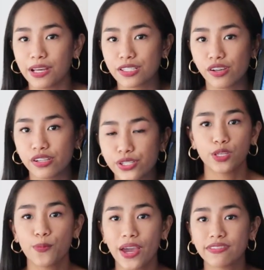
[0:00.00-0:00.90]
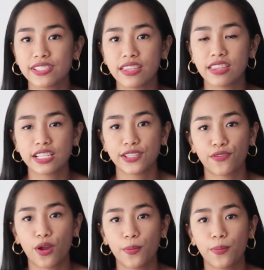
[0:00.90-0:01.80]
pesos. You may have seen this
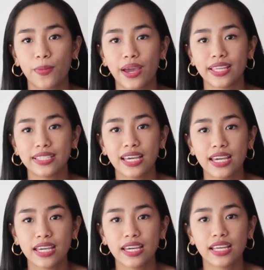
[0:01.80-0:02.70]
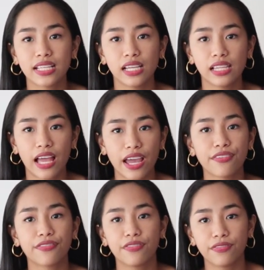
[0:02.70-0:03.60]
from my day in the life